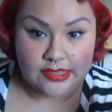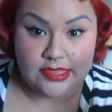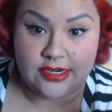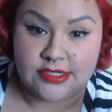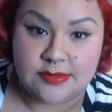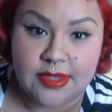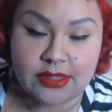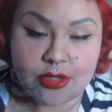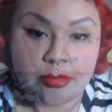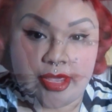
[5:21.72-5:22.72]
There's my
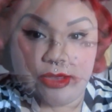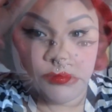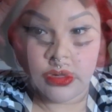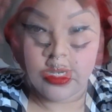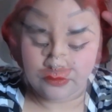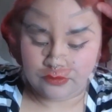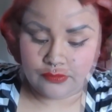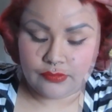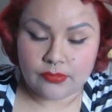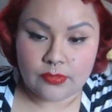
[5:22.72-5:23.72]
little bang part.
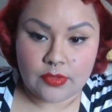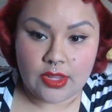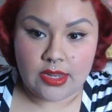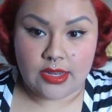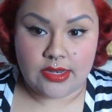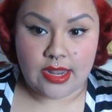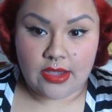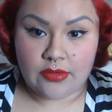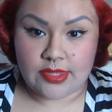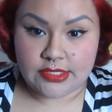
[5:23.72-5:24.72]

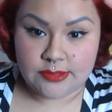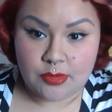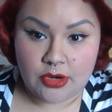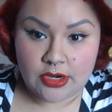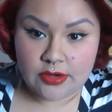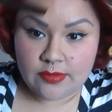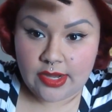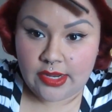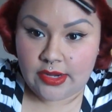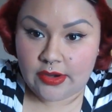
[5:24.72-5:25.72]
Now this part
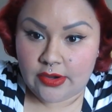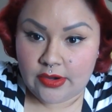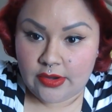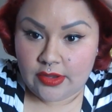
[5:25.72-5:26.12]
right here,